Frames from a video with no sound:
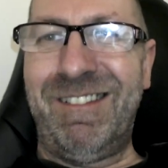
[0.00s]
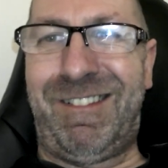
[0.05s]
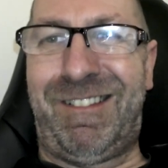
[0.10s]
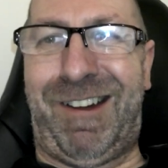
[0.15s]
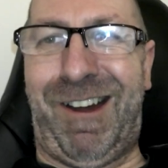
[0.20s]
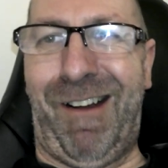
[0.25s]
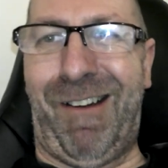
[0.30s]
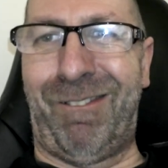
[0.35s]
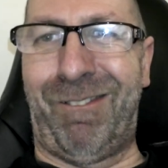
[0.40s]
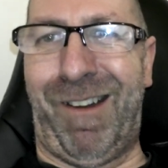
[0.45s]

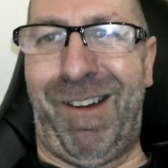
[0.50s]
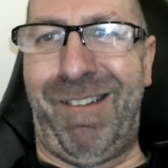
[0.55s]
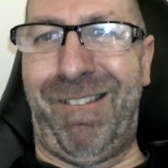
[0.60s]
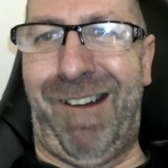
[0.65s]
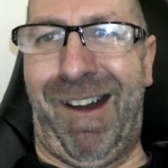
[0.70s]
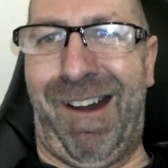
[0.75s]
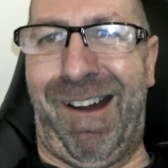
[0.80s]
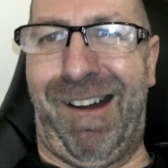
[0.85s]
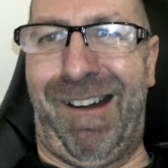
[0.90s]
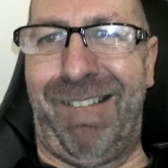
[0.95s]

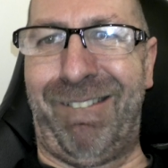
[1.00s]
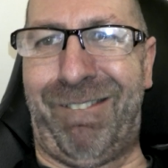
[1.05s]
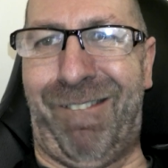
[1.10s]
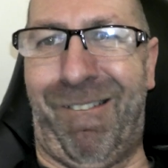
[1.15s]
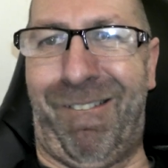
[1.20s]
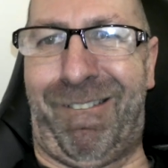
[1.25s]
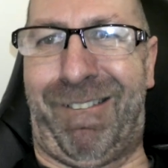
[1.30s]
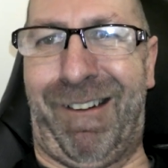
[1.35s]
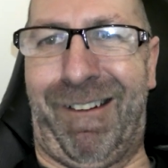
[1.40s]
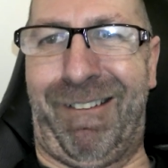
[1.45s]
copyright
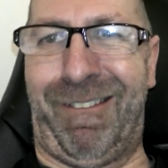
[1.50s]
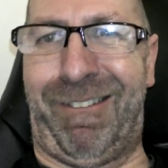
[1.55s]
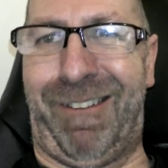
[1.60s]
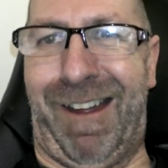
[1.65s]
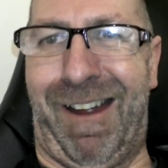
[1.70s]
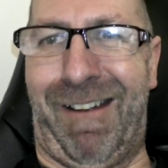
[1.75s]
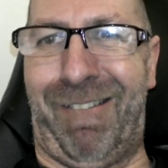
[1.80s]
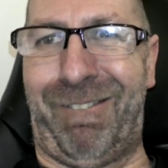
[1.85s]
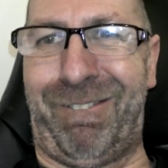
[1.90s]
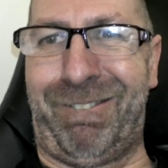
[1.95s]
fucking
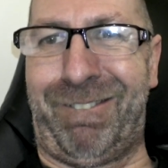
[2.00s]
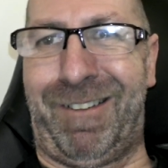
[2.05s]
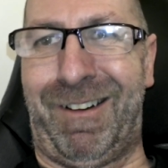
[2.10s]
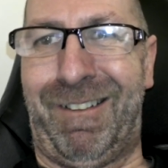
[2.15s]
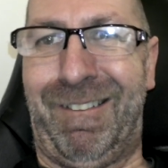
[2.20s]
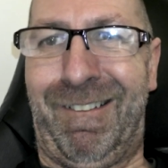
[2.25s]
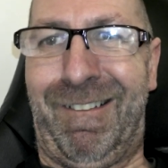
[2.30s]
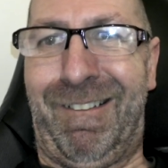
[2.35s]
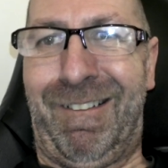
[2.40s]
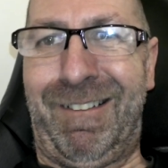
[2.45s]
theft.
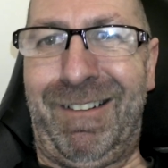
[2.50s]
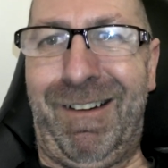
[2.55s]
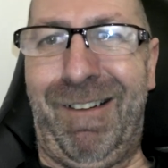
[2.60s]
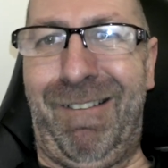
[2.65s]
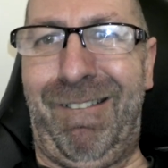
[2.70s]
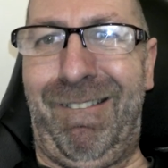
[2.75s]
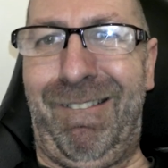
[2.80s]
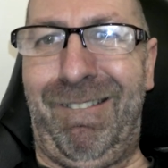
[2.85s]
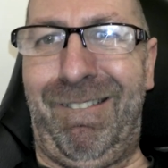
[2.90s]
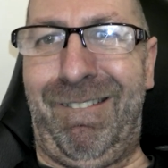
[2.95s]

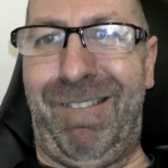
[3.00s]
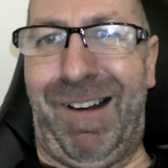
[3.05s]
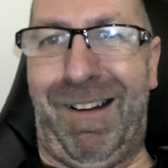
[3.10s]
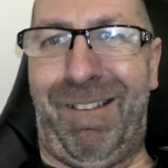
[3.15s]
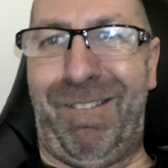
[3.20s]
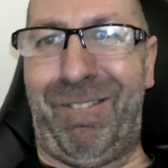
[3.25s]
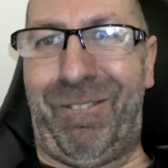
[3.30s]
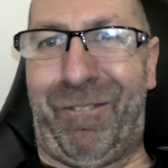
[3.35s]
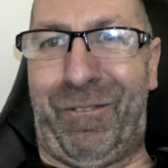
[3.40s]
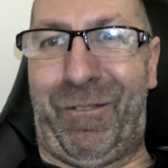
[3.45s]
You
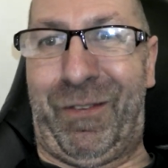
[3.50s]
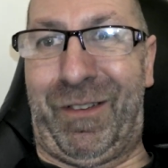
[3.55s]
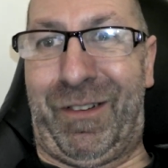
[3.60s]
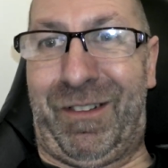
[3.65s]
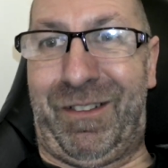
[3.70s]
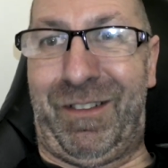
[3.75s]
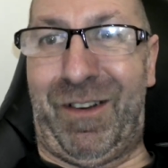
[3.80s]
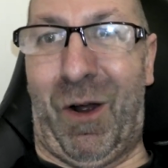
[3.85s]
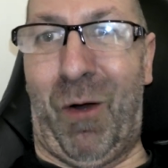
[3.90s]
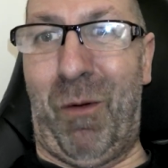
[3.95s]

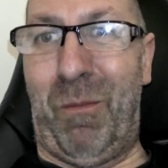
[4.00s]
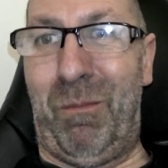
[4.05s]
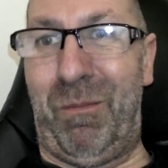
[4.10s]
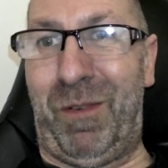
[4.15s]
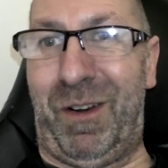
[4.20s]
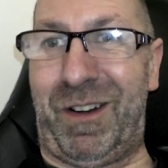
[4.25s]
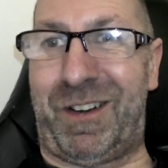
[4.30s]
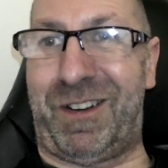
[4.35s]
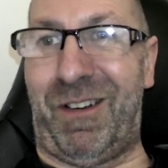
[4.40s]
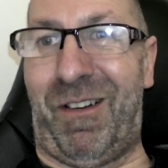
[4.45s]
have
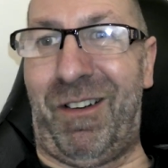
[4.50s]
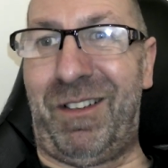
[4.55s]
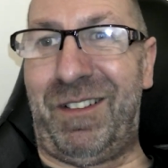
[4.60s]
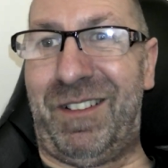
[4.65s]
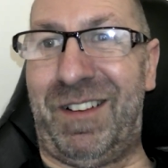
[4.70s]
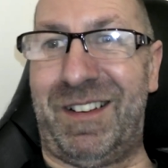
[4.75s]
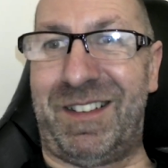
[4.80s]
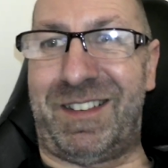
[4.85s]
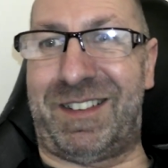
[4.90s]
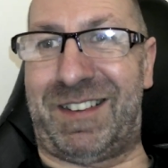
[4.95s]
hummed a
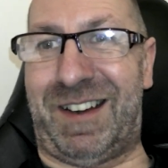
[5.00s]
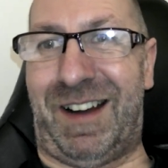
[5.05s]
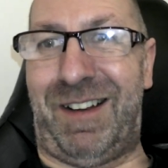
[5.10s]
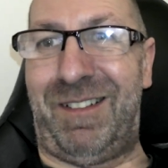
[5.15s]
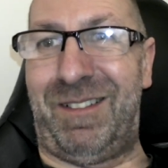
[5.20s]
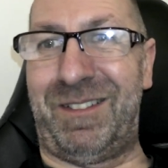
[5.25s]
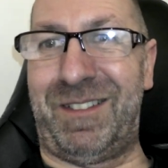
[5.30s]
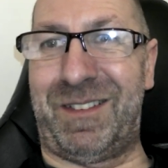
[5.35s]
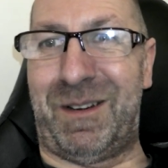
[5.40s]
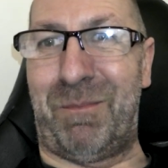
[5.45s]
song that
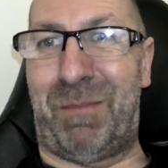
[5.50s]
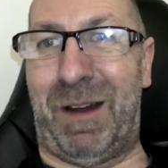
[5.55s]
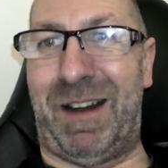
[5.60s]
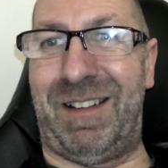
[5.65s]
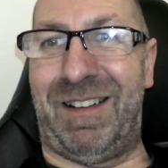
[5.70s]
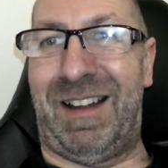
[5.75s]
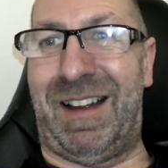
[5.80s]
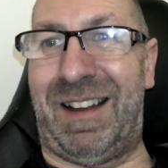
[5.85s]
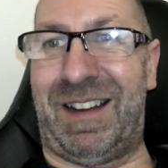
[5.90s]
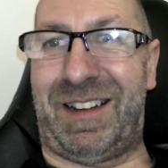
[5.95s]
sounds a
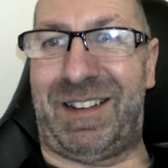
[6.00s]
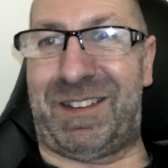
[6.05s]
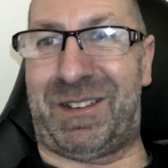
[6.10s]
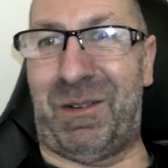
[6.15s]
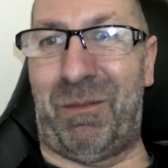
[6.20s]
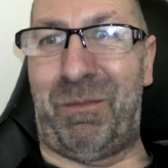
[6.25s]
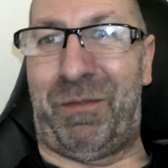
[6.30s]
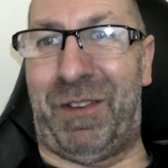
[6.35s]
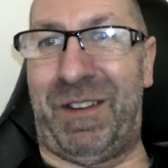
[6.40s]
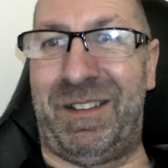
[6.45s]
bit like
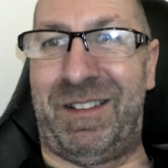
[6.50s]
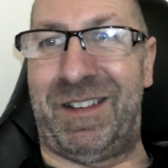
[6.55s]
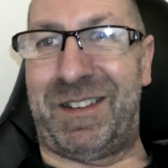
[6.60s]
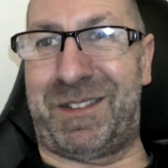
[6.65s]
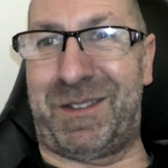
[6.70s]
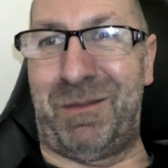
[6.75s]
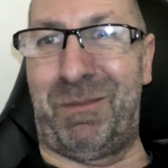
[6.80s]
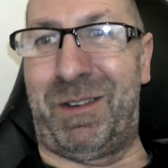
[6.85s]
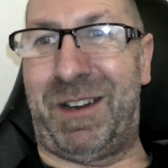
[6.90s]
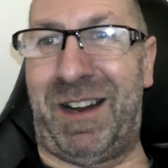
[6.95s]
something that
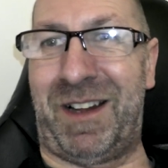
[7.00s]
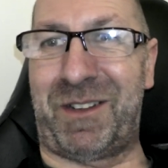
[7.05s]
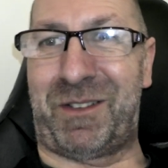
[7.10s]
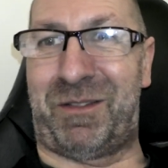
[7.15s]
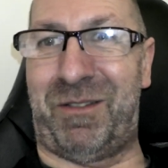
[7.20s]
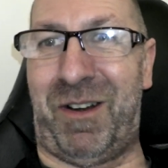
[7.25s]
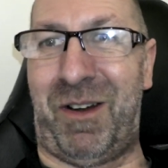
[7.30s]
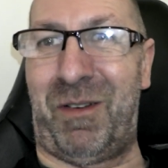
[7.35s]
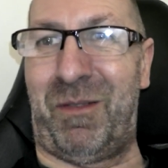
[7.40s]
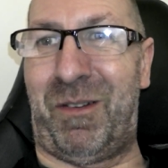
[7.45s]
somebody else
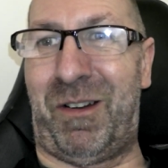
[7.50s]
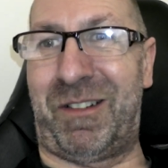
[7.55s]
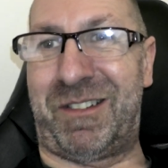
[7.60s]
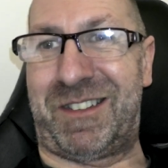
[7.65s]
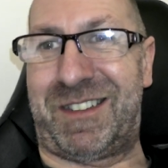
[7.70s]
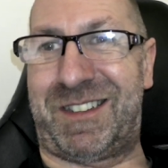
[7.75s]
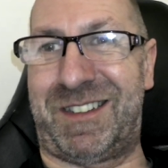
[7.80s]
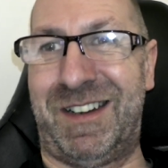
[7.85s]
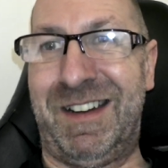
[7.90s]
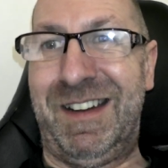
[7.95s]
wrote
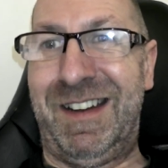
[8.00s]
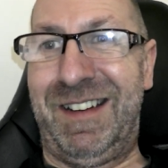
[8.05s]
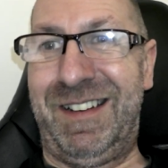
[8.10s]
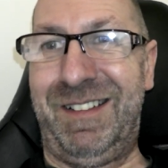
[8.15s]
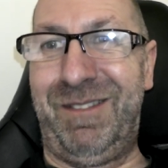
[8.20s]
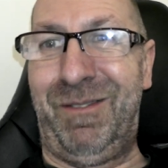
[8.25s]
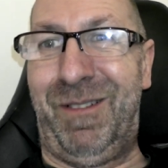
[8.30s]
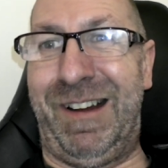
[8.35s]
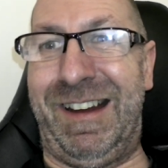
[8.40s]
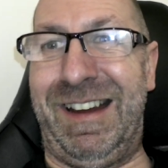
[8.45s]
once.
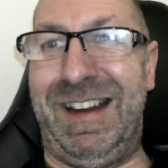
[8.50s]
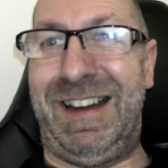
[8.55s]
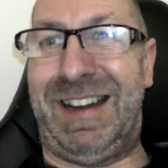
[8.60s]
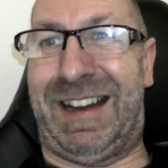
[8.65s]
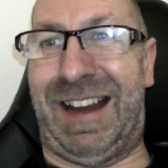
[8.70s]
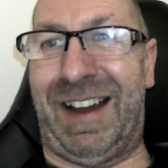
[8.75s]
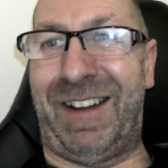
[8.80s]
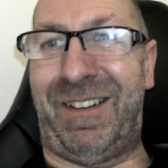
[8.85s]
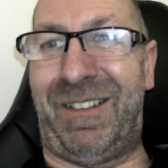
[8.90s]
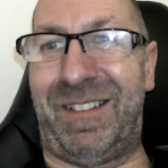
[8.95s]
We
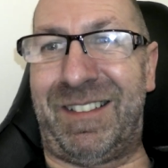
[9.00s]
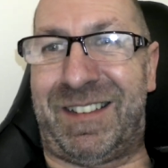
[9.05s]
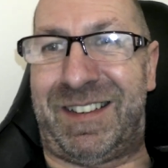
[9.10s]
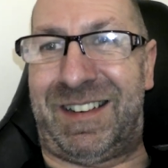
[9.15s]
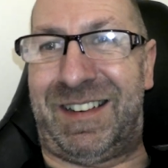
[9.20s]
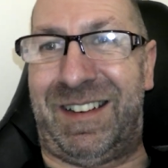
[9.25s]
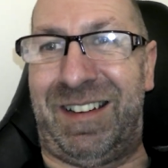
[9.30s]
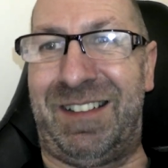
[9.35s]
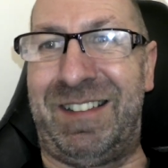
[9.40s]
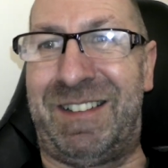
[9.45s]
cannot
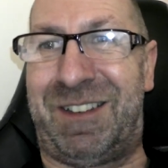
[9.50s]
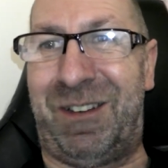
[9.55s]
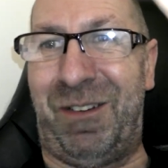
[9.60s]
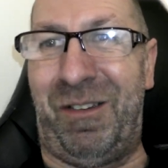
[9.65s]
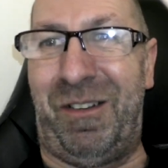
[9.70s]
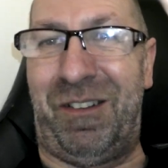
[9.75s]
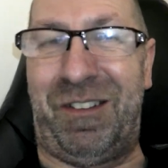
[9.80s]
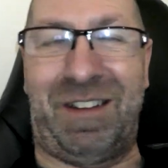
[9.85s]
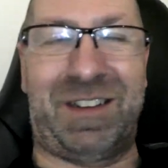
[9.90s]
endure